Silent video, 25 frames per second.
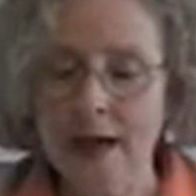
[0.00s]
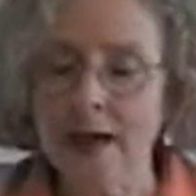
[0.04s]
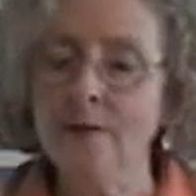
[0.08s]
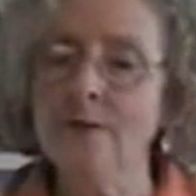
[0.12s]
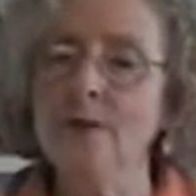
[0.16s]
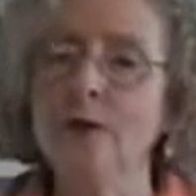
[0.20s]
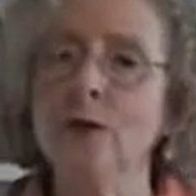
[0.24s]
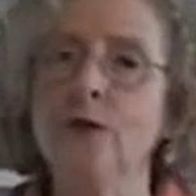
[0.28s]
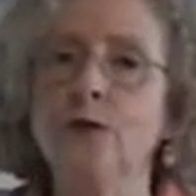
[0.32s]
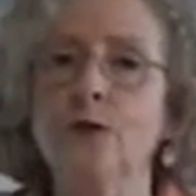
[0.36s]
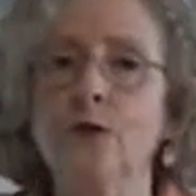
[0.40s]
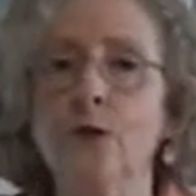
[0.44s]

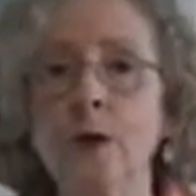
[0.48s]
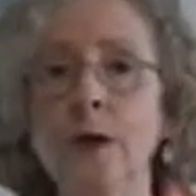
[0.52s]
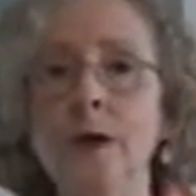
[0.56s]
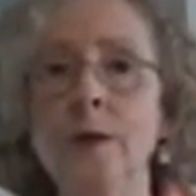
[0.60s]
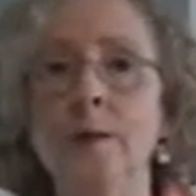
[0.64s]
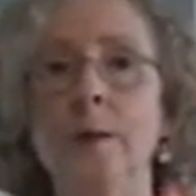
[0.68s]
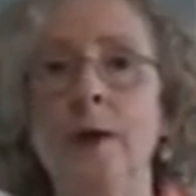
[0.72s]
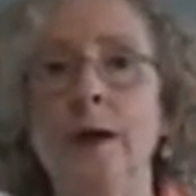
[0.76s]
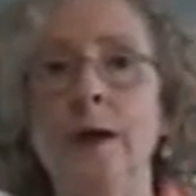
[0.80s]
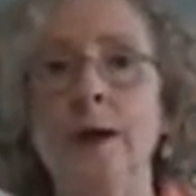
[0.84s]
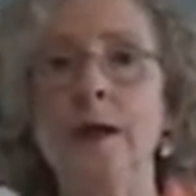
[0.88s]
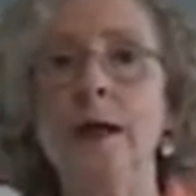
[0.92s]
David
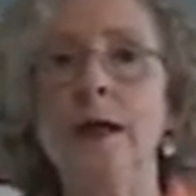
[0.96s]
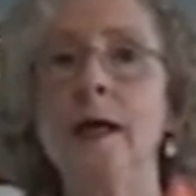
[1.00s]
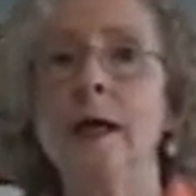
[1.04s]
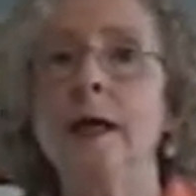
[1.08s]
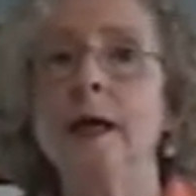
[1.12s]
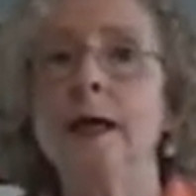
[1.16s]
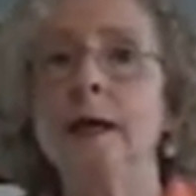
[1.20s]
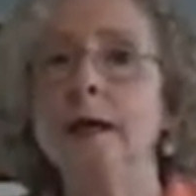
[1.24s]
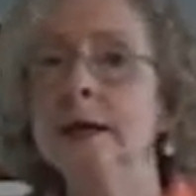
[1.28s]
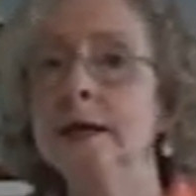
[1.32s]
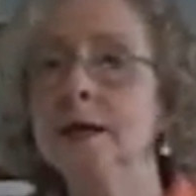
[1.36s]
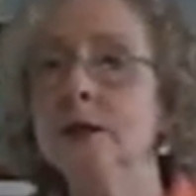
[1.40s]
Friedman,
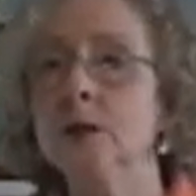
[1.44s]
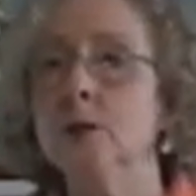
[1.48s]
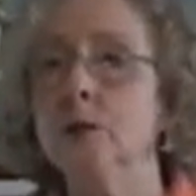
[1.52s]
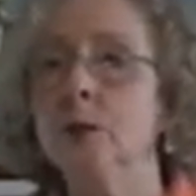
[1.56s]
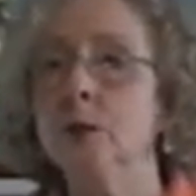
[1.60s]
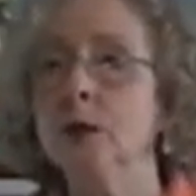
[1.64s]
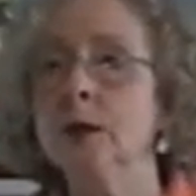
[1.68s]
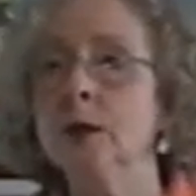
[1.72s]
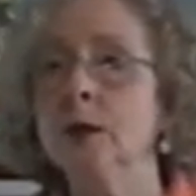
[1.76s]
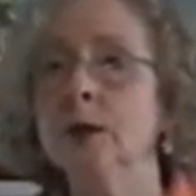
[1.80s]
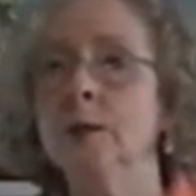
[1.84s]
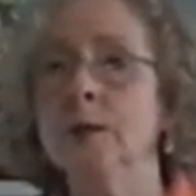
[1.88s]
in his
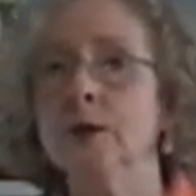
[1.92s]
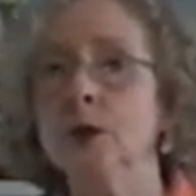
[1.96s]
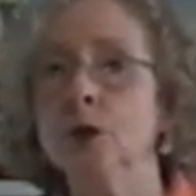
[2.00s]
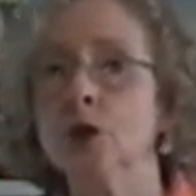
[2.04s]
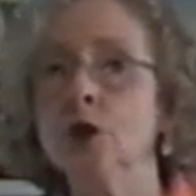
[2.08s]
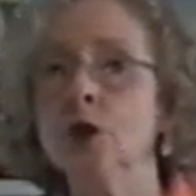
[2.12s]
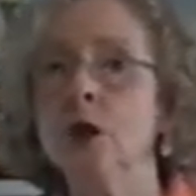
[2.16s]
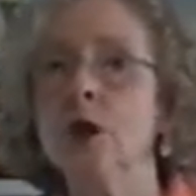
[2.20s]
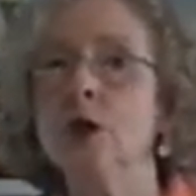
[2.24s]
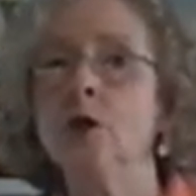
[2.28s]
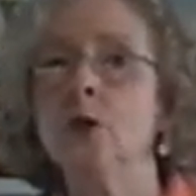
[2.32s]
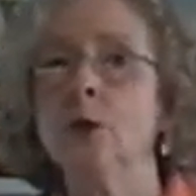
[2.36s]
book The
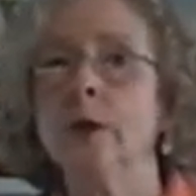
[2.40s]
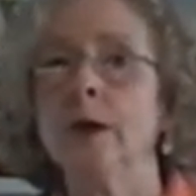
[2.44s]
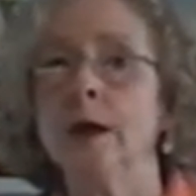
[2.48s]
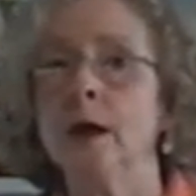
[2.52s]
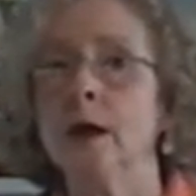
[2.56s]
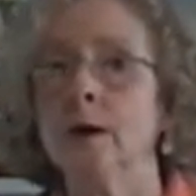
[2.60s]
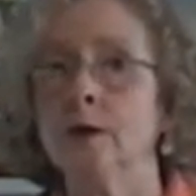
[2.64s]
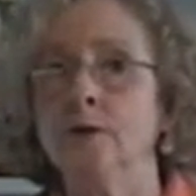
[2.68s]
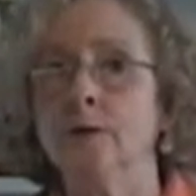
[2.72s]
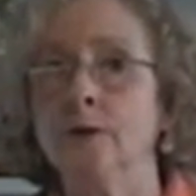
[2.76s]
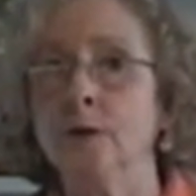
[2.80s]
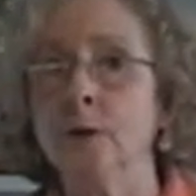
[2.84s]
Machinery
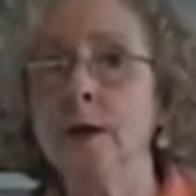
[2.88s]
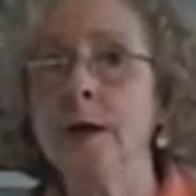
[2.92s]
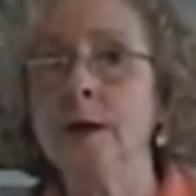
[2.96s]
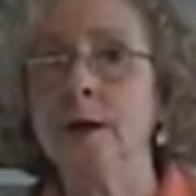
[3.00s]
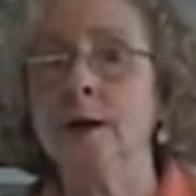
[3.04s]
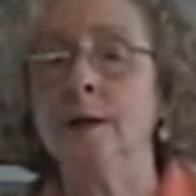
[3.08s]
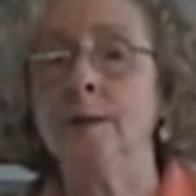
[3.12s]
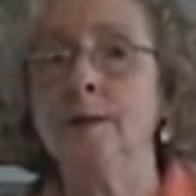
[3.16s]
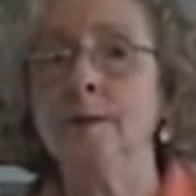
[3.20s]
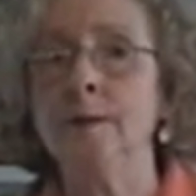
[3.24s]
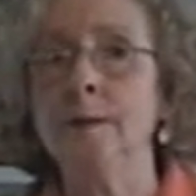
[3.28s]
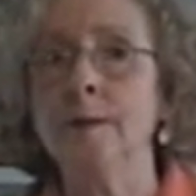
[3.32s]
of
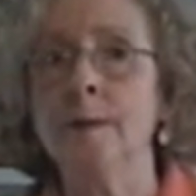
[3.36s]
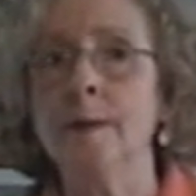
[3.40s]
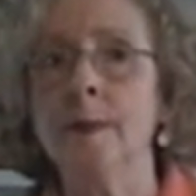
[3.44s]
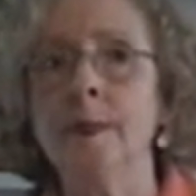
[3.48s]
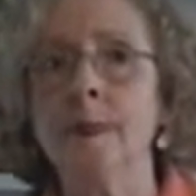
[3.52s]
Freedom,